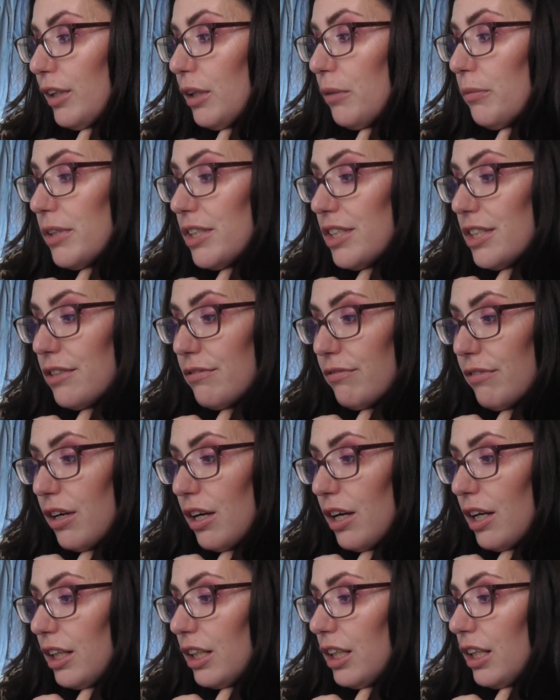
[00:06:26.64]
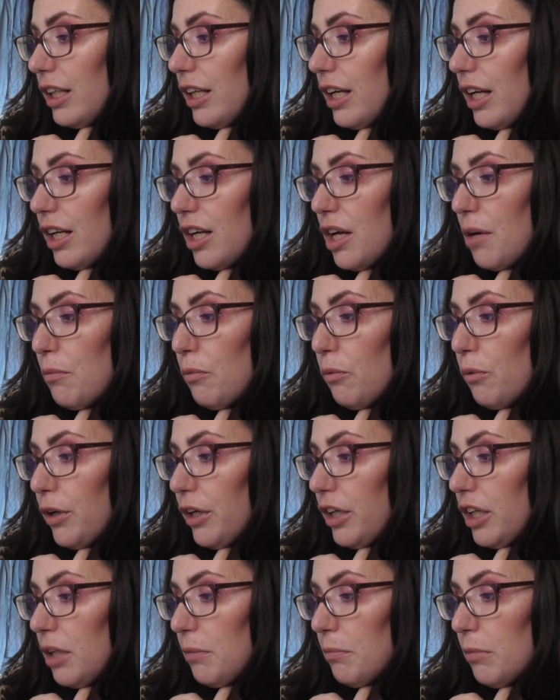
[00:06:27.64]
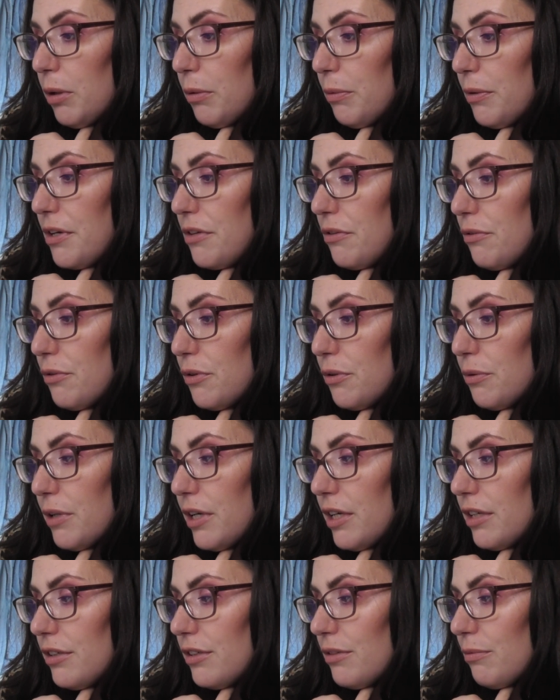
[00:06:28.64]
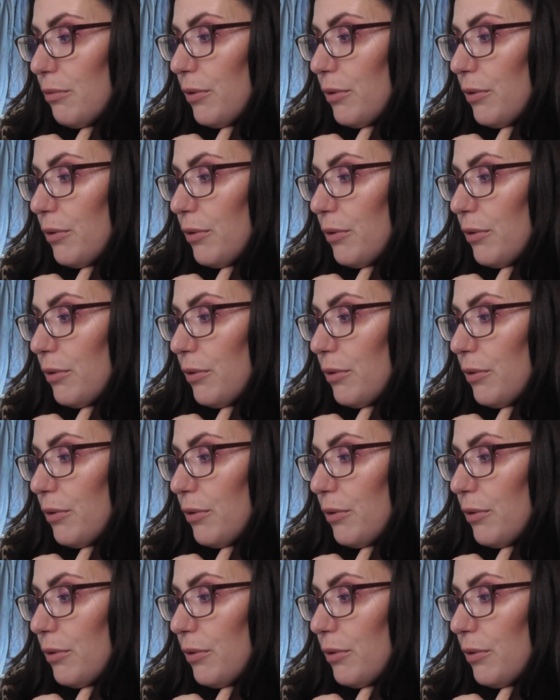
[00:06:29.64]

Which is fine. Again, I'm working my way through it.